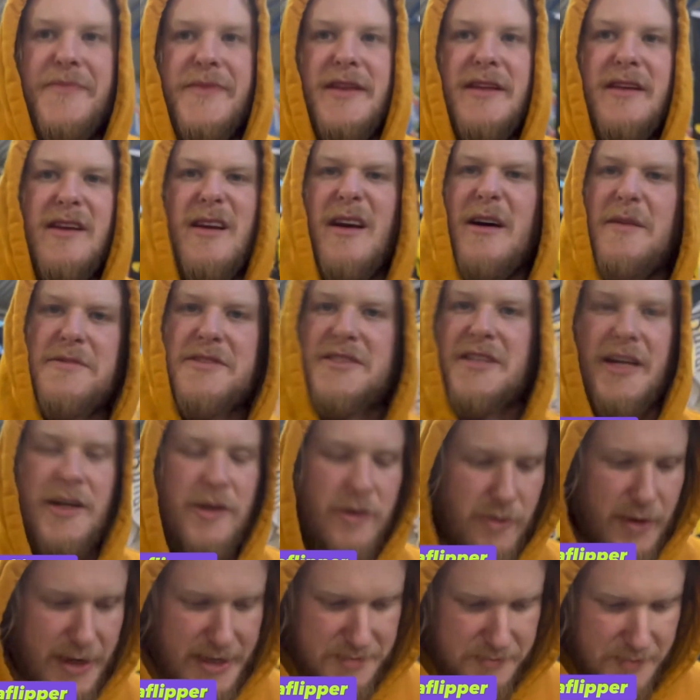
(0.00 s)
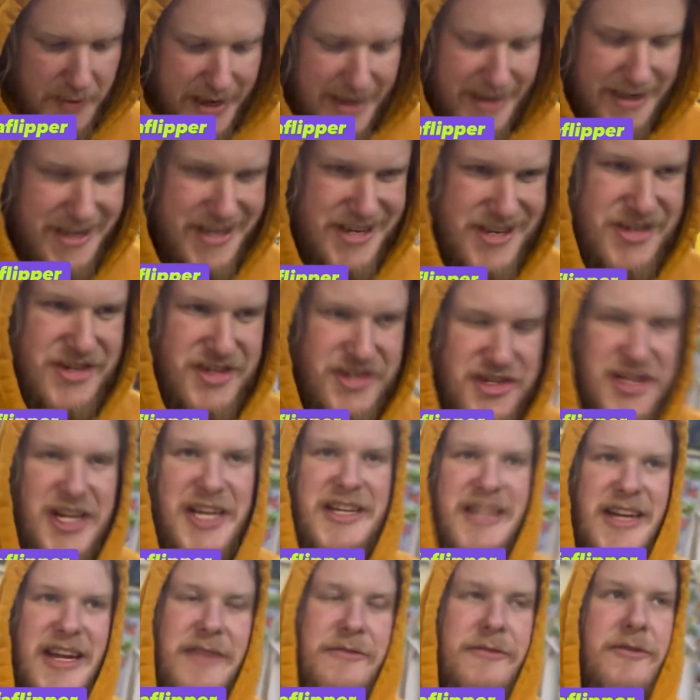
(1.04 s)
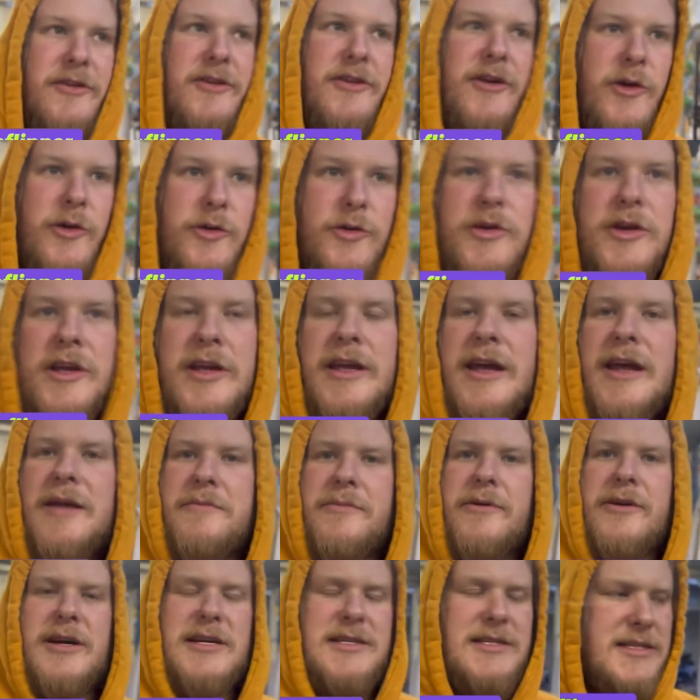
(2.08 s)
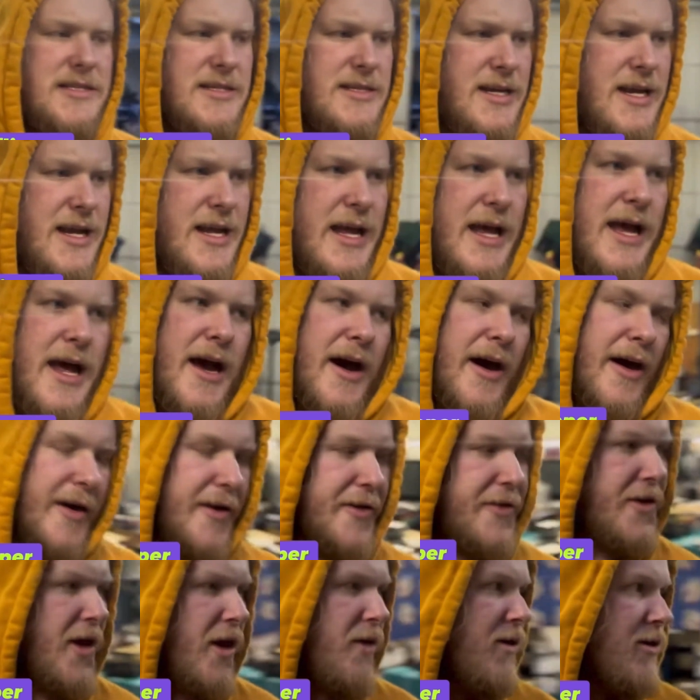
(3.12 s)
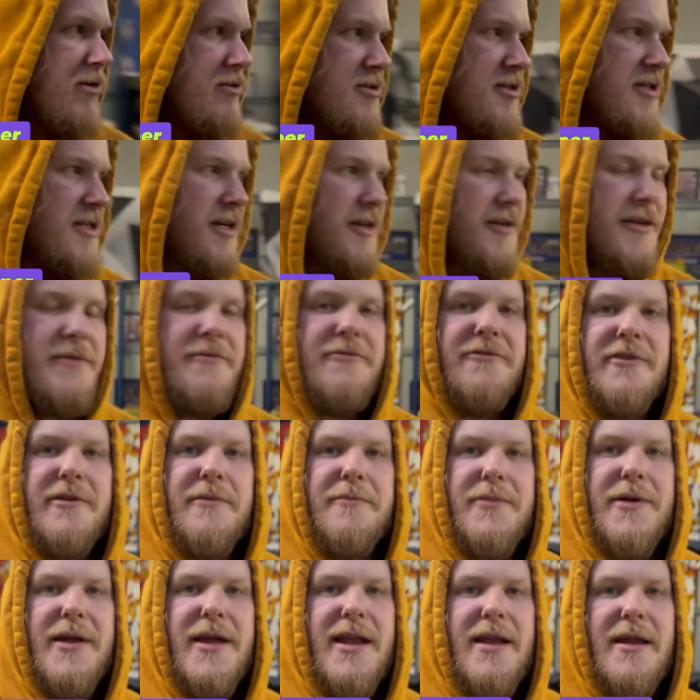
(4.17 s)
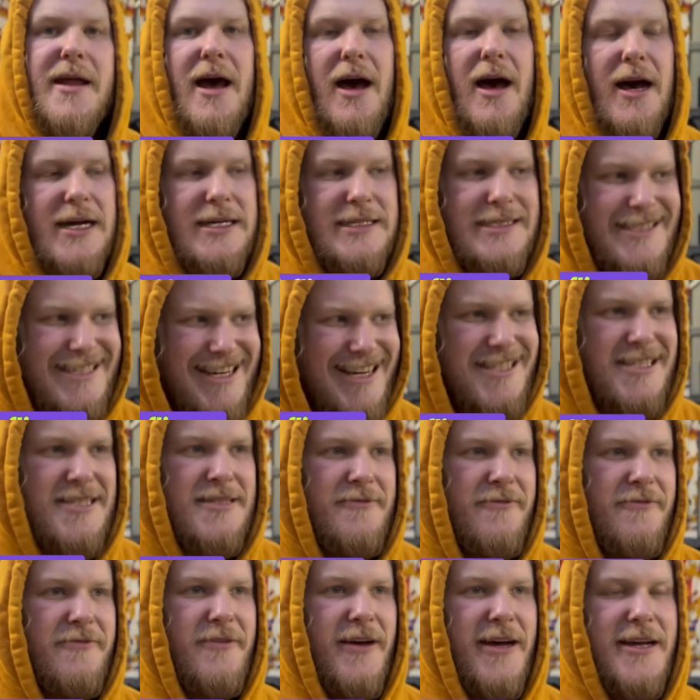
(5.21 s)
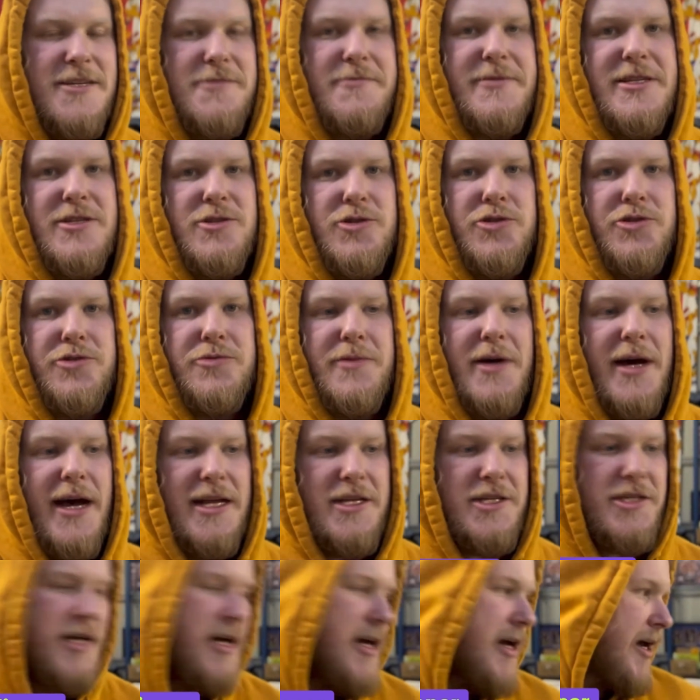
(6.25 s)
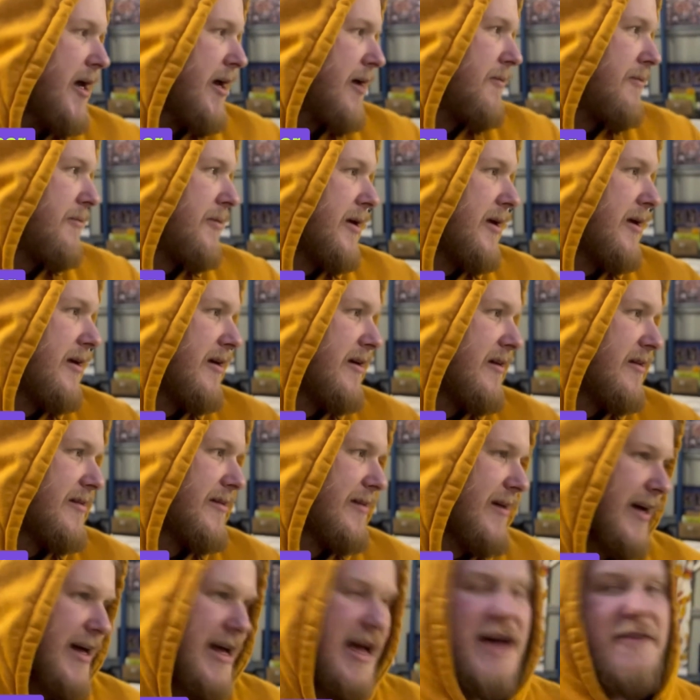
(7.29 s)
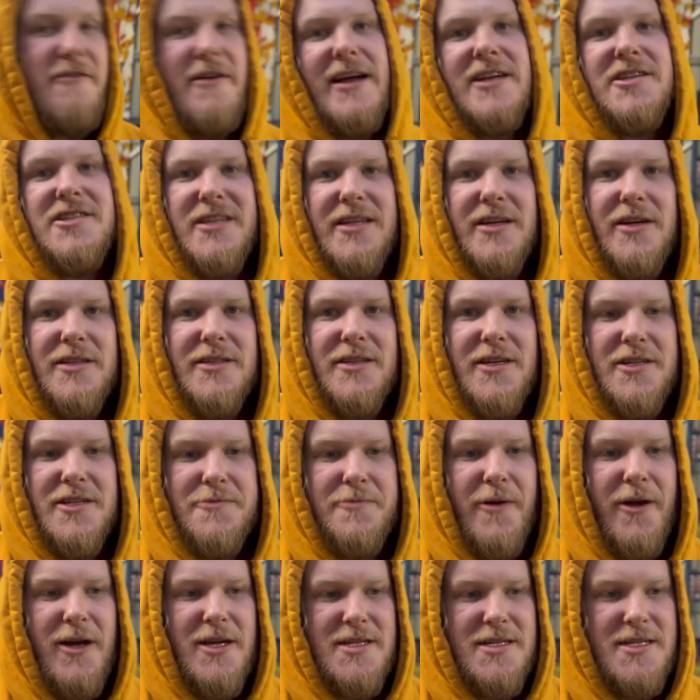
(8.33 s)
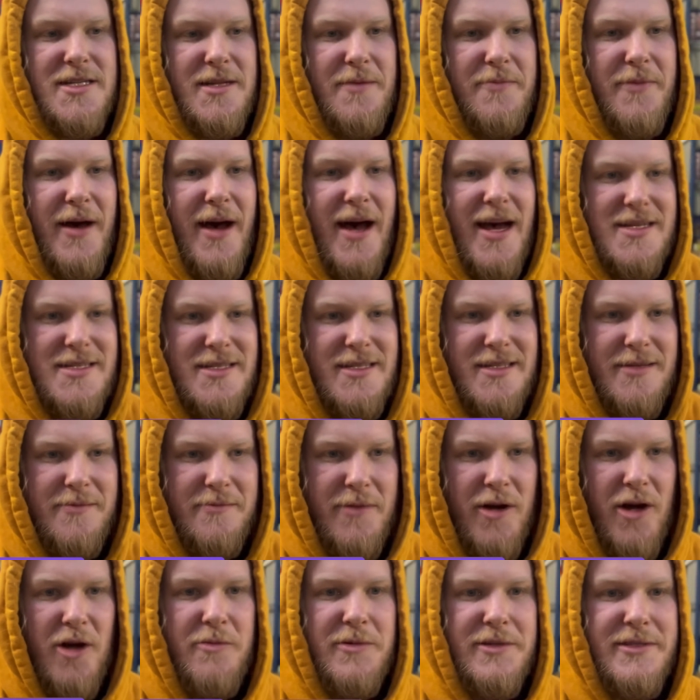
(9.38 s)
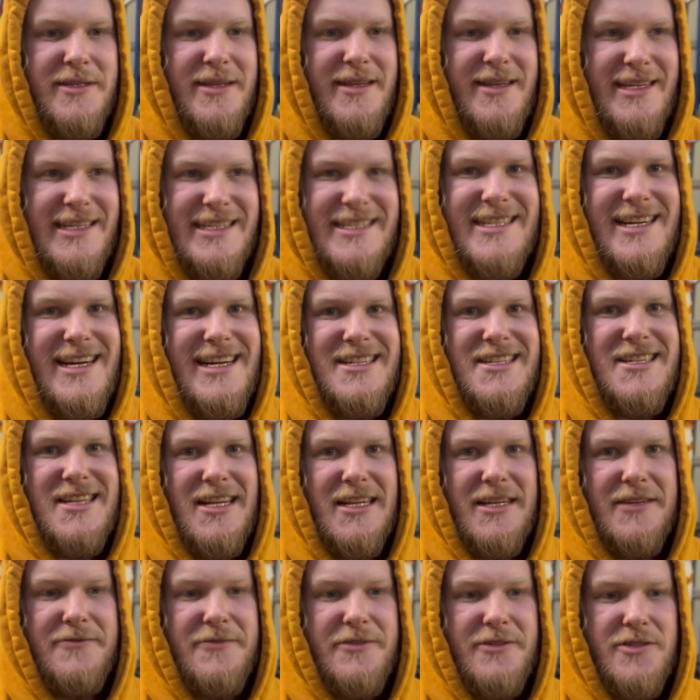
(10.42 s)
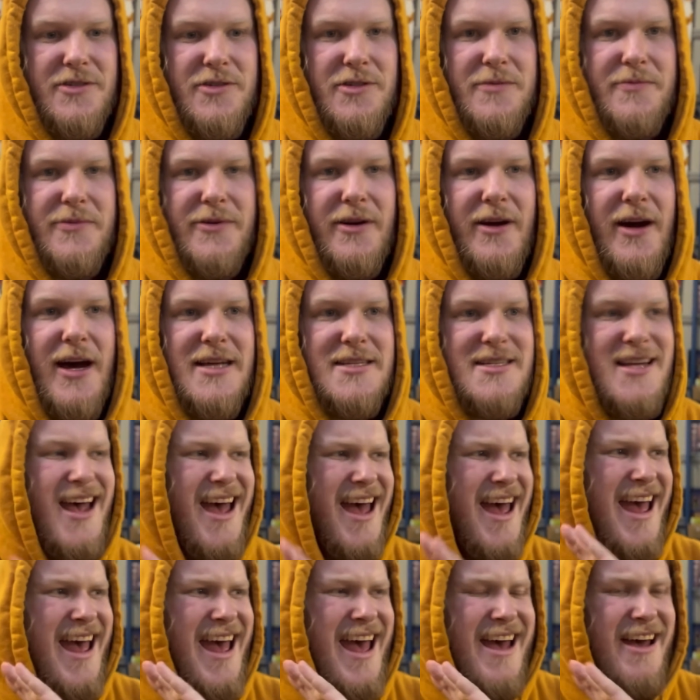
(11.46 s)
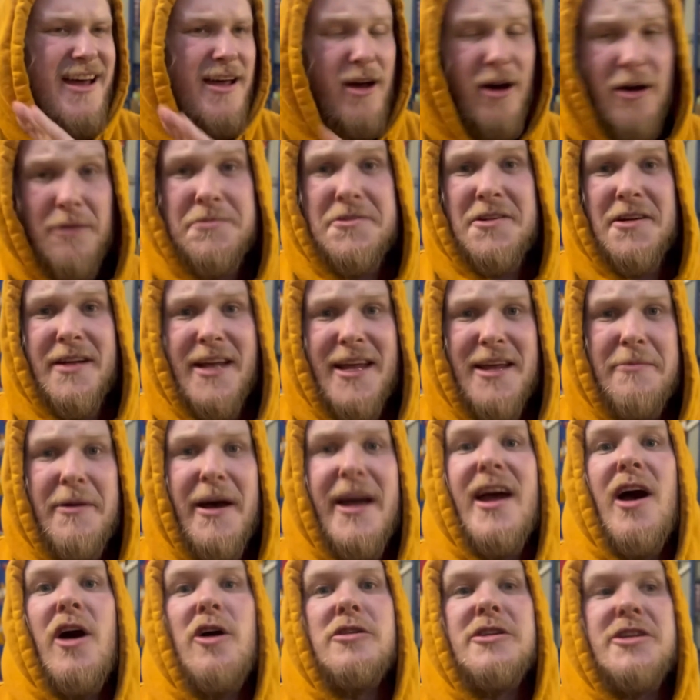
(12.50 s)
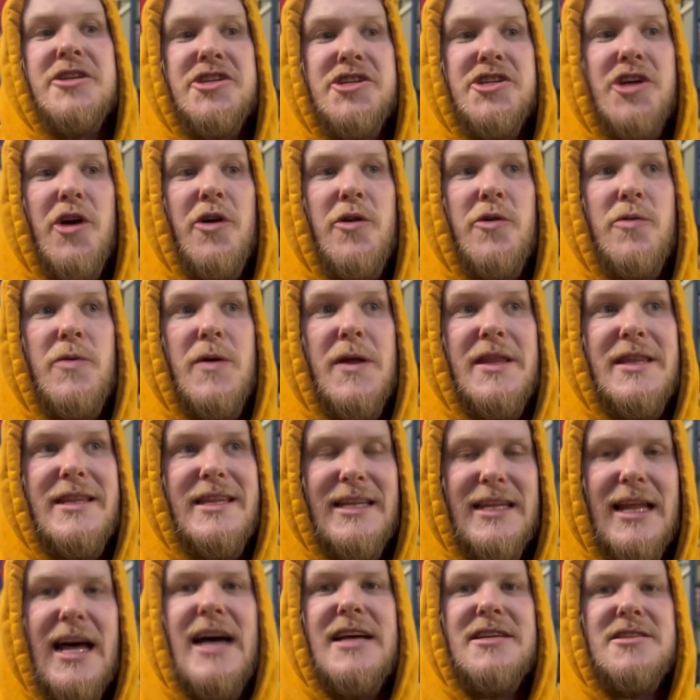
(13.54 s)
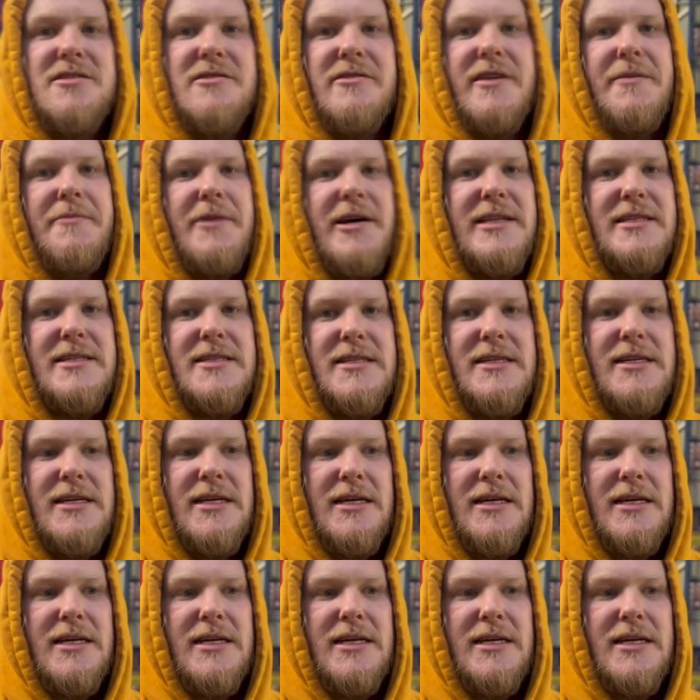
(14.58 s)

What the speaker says: Comps don't always mean shit if you know you can get prices. I know I'll sit on them for a bit. It doesn't faze me too much, because I have actually got those prices in the past. At the moment, things aren't selling for as good a price. Comps on eBay only show the last 3 months.